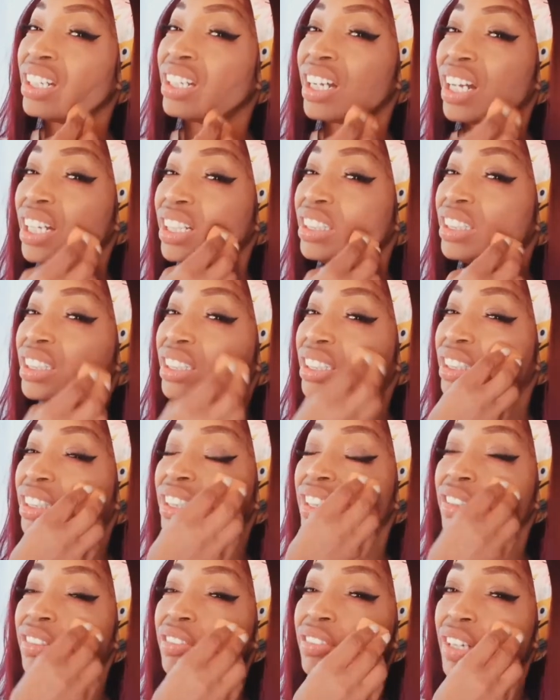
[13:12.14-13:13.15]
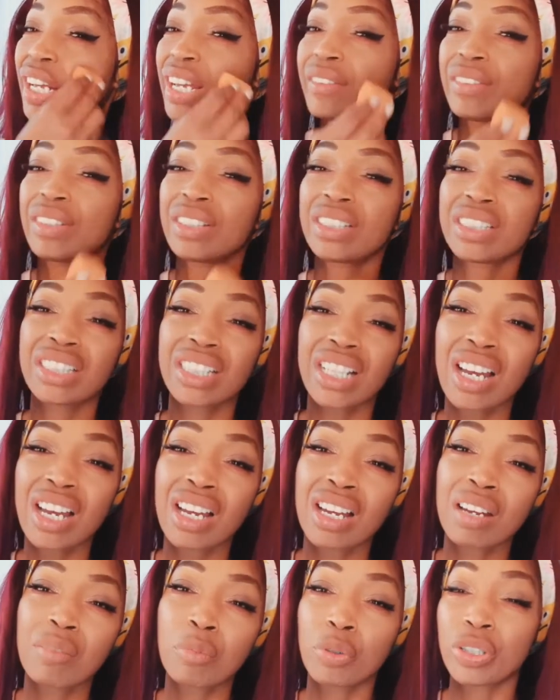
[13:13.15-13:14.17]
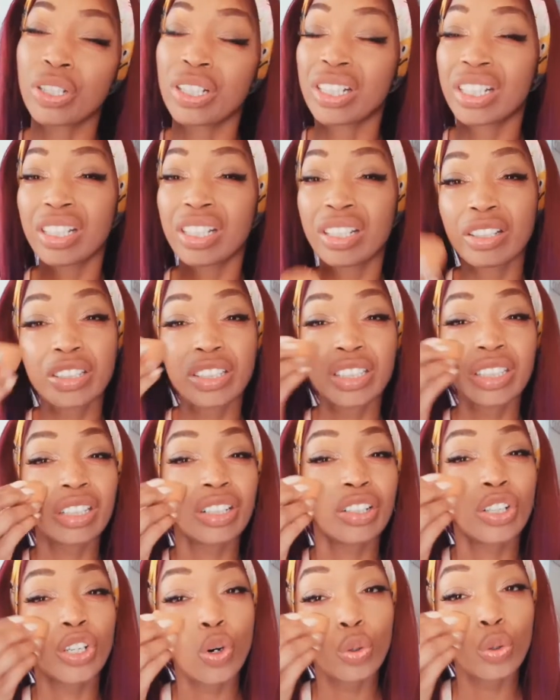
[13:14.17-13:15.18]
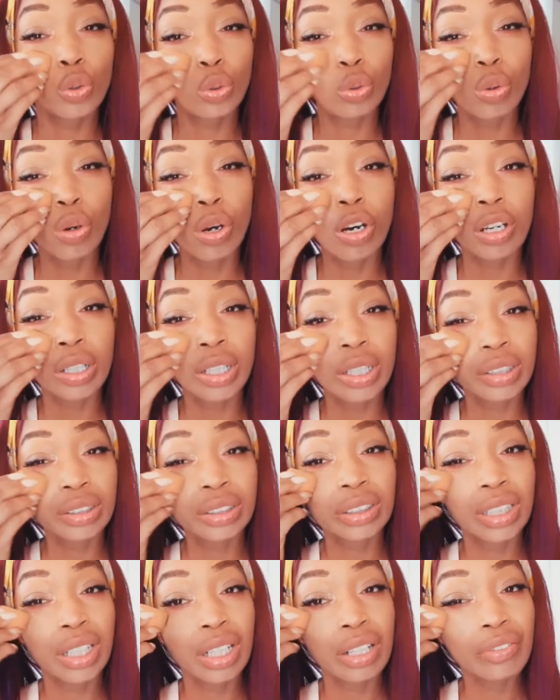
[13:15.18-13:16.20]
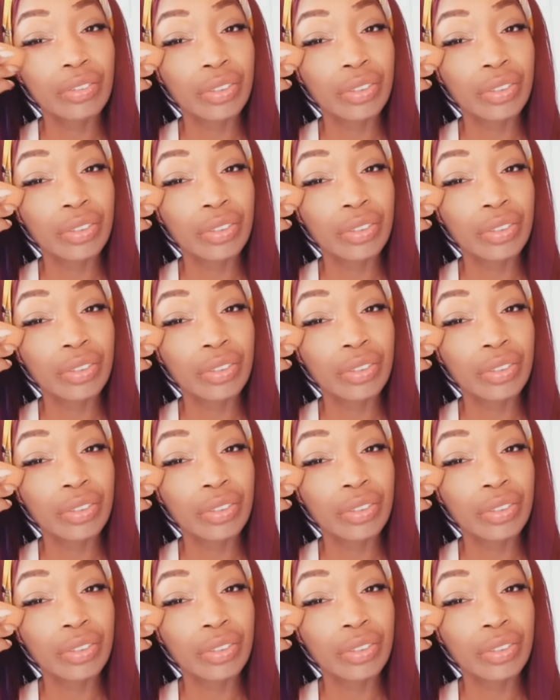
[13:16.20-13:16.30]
I just didn't have the time or the energy to go through all that stuff.